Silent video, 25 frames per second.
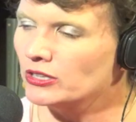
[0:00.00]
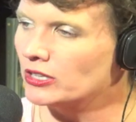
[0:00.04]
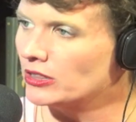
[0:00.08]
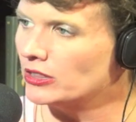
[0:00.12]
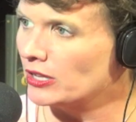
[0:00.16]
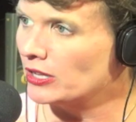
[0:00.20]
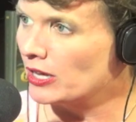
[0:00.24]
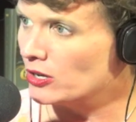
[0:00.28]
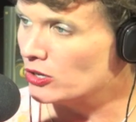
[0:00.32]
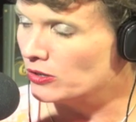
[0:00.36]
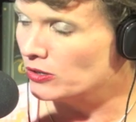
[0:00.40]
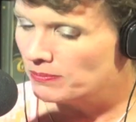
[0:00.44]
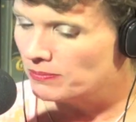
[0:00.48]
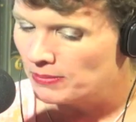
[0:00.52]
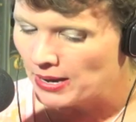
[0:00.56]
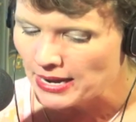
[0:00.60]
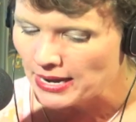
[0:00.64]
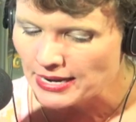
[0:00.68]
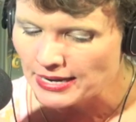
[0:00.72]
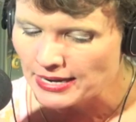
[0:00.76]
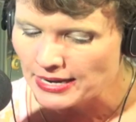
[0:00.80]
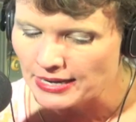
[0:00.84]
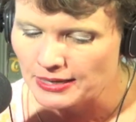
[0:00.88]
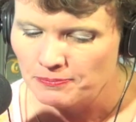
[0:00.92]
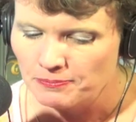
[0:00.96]
that they could
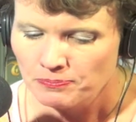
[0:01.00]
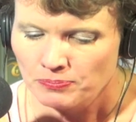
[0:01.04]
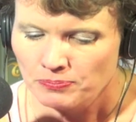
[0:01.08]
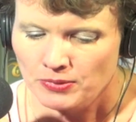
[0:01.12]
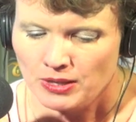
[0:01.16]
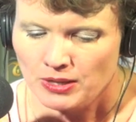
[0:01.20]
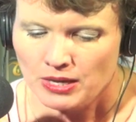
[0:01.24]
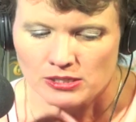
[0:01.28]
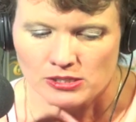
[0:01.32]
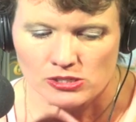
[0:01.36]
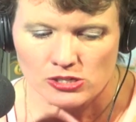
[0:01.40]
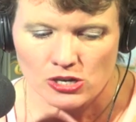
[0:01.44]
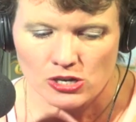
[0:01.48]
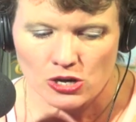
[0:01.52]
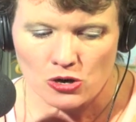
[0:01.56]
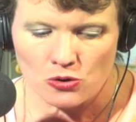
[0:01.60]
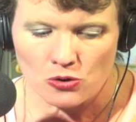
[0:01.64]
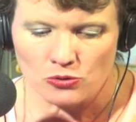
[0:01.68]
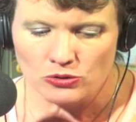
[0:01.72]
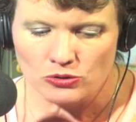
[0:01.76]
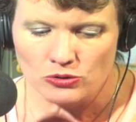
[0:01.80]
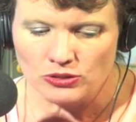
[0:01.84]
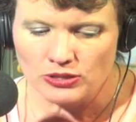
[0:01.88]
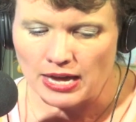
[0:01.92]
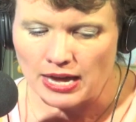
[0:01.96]
make it.
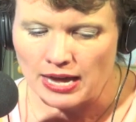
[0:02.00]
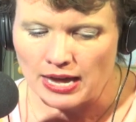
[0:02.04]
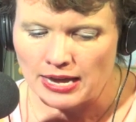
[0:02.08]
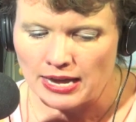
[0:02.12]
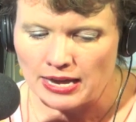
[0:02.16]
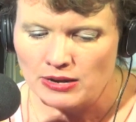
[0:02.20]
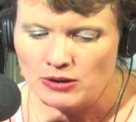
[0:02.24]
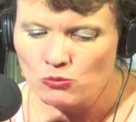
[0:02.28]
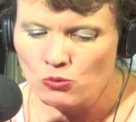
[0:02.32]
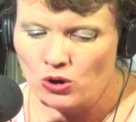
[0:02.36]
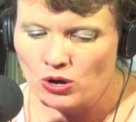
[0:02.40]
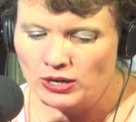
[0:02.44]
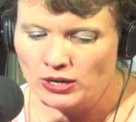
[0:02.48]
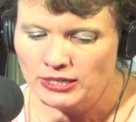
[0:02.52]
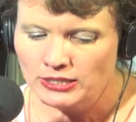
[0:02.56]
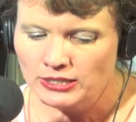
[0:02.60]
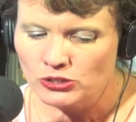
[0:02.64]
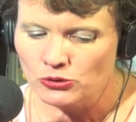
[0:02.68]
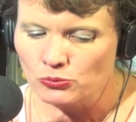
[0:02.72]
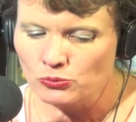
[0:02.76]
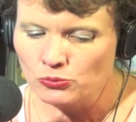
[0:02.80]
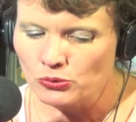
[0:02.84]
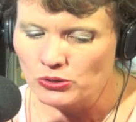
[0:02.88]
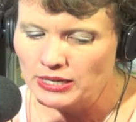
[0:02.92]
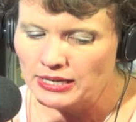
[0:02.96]
So they wanted
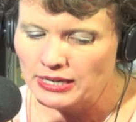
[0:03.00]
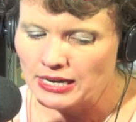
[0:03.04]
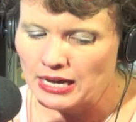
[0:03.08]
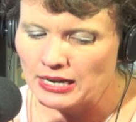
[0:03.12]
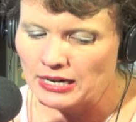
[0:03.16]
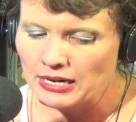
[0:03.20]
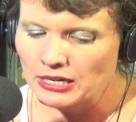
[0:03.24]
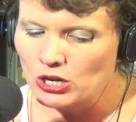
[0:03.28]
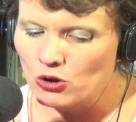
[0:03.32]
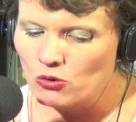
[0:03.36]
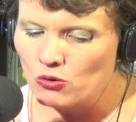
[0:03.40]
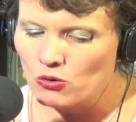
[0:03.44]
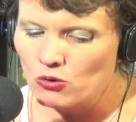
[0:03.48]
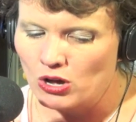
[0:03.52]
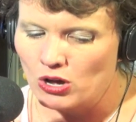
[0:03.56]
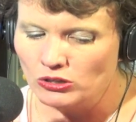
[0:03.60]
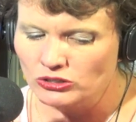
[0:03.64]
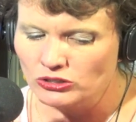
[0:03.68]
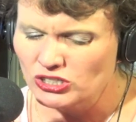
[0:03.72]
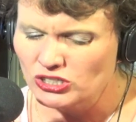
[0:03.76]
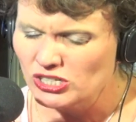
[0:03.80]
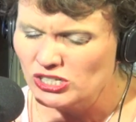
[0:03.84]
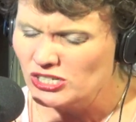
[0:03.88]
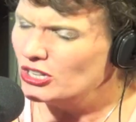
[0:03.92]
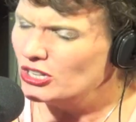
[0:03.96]
to really kind of go
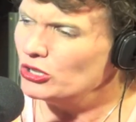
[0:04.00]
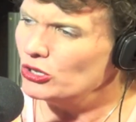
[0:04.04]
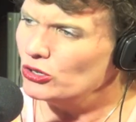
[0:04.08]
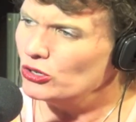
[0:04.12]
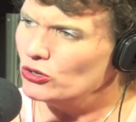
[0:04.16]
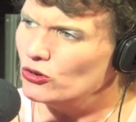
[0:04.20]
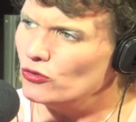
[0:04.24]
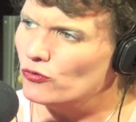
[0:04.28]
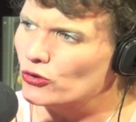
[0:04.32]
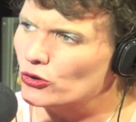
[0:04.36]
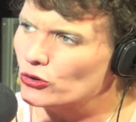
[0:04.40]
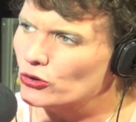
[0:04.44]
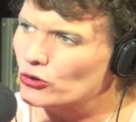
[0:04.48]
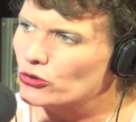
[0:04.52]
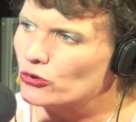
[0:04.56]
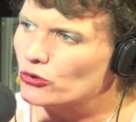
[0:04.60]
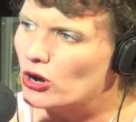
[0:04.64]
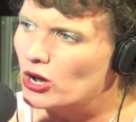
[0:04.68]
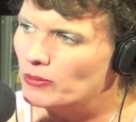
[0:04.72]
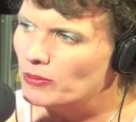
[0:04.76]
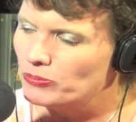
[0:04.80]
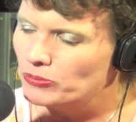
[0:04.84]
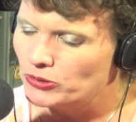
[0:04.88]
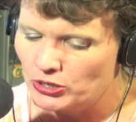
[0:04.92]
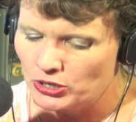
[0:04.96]
just a little further
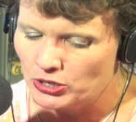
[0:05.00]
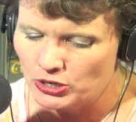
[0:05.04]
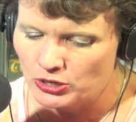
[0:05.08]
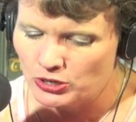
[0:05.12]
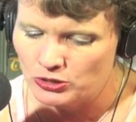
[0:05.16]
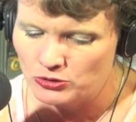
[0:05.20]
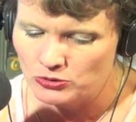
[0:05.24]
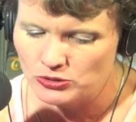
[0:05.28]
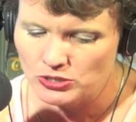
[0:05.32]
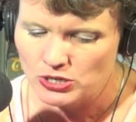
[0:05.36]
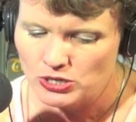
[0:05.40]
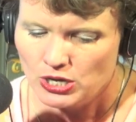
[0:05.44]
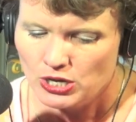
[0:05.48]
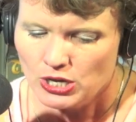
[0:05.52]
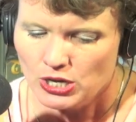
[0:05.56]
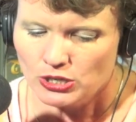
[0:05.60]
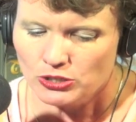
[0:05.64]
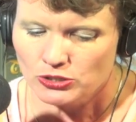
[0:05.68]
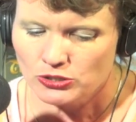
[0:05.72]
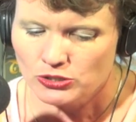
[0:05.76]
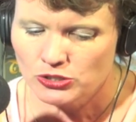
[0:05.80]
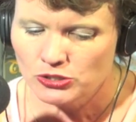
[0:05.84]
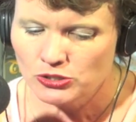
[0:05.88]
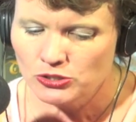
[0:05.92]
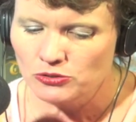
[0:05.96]
up the coast
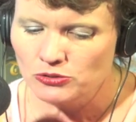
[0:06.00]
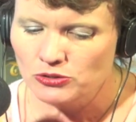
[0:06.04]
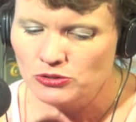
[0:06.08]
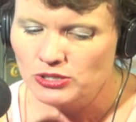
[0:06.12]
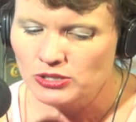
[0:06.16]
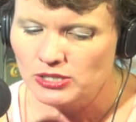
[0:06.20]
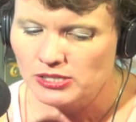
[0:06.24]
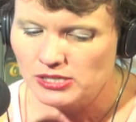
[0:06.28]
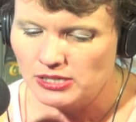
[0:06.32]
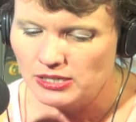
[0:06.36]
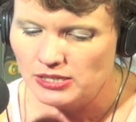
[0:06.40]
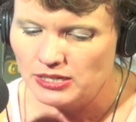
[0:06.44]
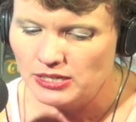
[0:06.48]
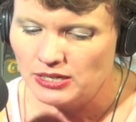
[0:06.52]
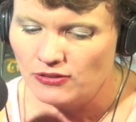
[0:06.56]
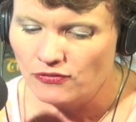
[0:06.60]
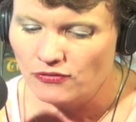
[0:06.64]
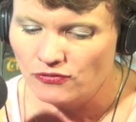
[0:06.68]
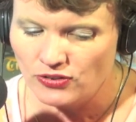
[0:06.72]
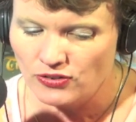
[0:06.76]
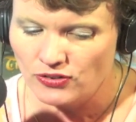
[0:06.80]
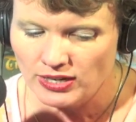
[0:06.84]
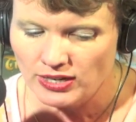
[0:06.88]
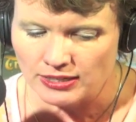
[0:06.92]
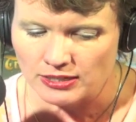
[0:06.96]
to the city of
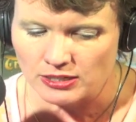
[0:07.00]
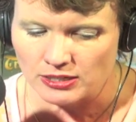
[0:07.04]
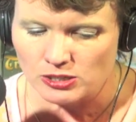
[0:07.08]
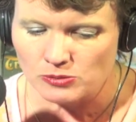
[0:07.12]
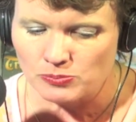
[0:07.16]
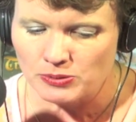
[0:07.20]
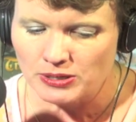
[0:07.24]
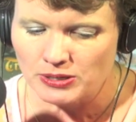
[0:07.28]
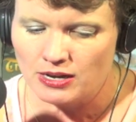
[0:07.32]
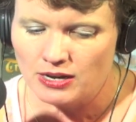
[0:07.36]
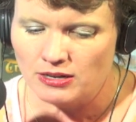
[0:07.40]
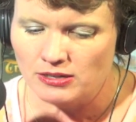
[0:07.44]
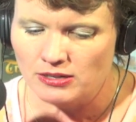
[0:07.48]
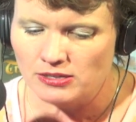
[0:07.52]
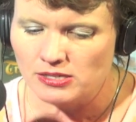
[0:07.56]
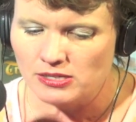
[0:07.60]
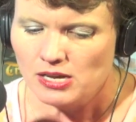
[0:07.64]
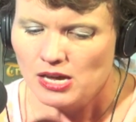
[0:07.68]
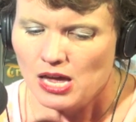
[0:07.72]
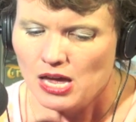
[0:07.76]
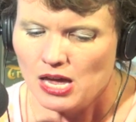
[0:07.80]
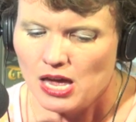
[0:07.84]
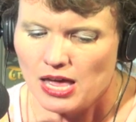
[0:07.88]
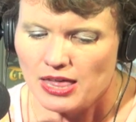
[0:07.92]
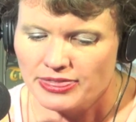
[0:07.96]
Phoenix, because
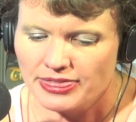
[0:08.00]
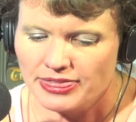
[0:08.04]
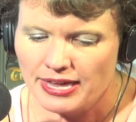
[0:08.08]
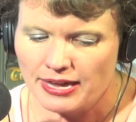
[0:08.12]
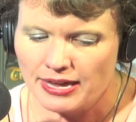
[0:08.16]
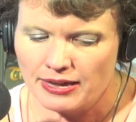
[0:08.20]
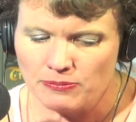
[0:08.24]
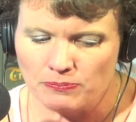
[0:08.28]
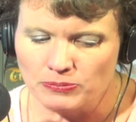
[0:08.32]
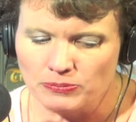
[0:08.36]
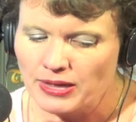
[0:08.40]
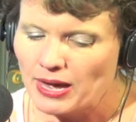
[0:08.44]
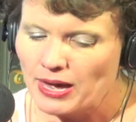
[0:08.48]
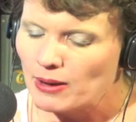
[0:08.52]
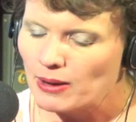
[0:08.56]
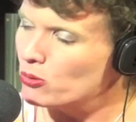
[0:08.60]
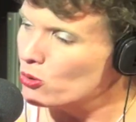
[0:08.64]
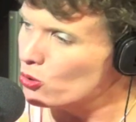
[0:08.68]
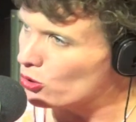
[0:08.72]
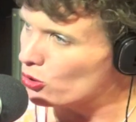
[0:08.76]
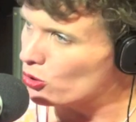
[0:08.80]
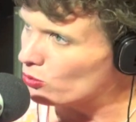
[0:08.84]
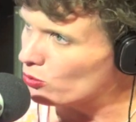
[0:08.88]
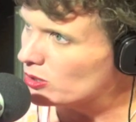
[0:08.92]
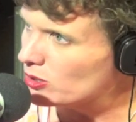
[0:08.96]
that
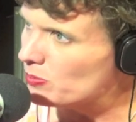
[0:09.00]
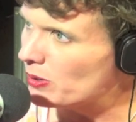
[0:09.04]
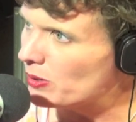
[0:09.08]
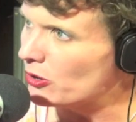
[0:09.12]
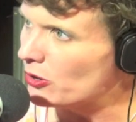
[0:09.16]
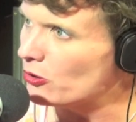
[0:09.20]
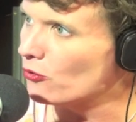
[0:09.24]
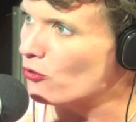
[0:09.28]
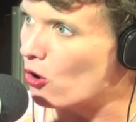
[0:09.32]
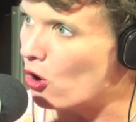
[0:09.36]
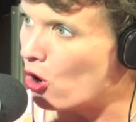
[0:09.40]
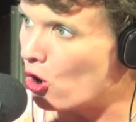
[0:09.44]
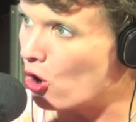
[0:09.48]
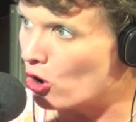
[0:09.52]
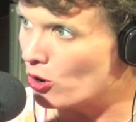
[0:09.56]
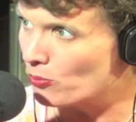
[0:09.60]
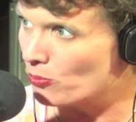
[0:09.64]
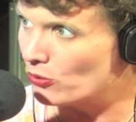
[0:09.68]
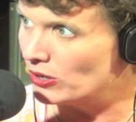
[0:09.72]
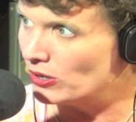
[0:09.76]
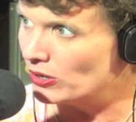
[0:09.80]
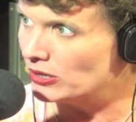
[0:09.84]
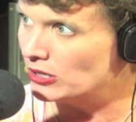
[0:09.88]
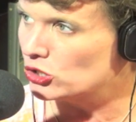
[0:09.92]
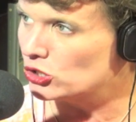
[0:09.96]
port was better for
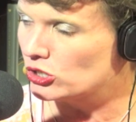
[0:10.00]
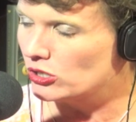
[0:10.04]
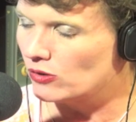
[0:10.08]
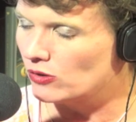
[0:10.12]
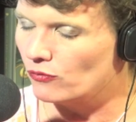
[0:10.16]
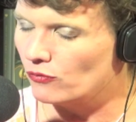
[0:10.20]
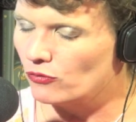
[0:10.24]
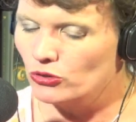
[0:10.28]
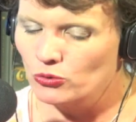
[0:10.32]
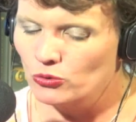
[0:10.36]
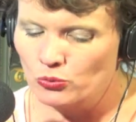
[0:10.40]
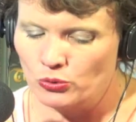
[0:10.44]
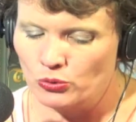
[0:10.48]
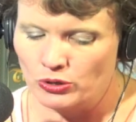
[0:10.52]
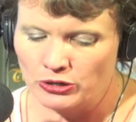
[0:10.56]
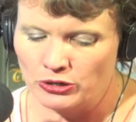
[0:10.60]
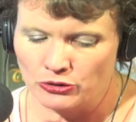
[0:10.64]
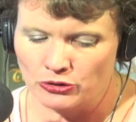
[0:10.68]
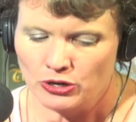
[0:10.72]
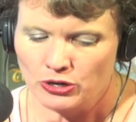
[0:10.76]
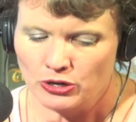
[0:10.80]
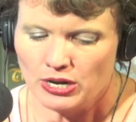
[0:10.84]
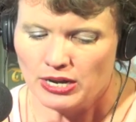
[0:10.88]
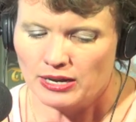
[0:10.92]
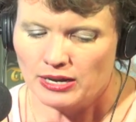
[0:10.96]
harboring the ship for the
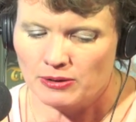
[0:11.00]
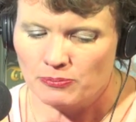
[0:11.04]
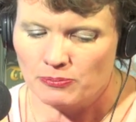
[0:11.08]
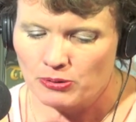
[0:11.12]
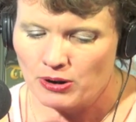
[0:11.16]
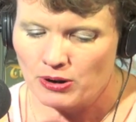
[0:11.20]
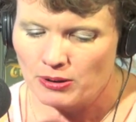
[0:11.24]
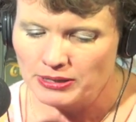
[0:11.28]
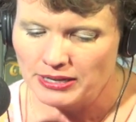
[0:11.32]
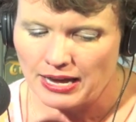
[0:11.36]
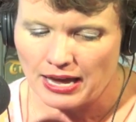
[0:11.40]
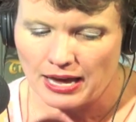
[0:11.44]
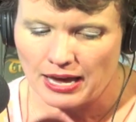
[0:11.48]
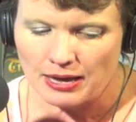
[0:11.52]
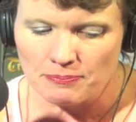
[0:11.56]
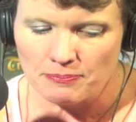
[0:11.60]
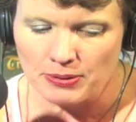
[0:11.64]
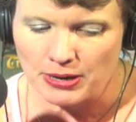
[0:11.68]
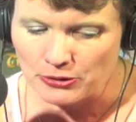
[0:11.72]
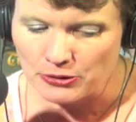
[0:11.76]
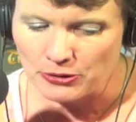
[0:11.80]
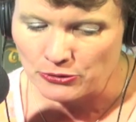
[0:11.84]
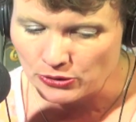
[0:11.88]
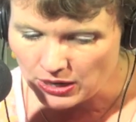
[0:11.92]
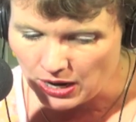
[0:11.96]
winter. It probably had
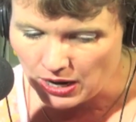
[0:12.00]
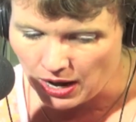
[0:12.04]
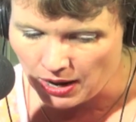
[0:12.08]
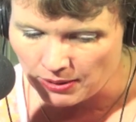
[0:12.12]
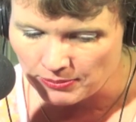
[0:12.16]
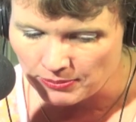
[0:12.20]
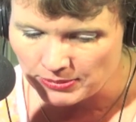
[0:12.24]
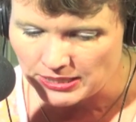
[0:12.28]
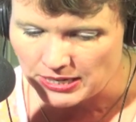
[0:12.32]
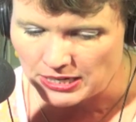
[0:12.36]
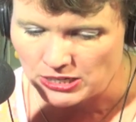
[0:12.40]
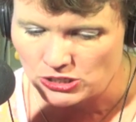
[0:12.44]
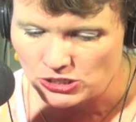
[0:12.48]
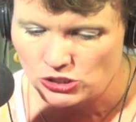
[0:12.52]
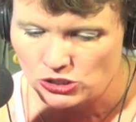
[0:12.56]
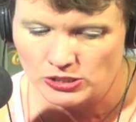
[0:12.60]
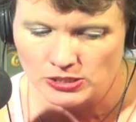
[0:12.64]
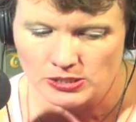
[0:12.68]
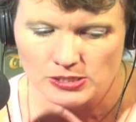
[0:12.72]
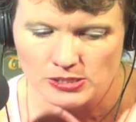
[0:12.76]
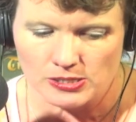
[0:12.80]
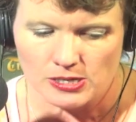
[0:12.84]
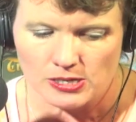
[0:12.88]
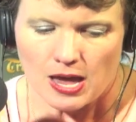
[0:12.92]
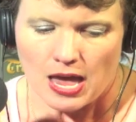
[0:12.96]
better
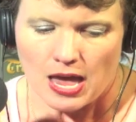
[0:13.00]
accommodations.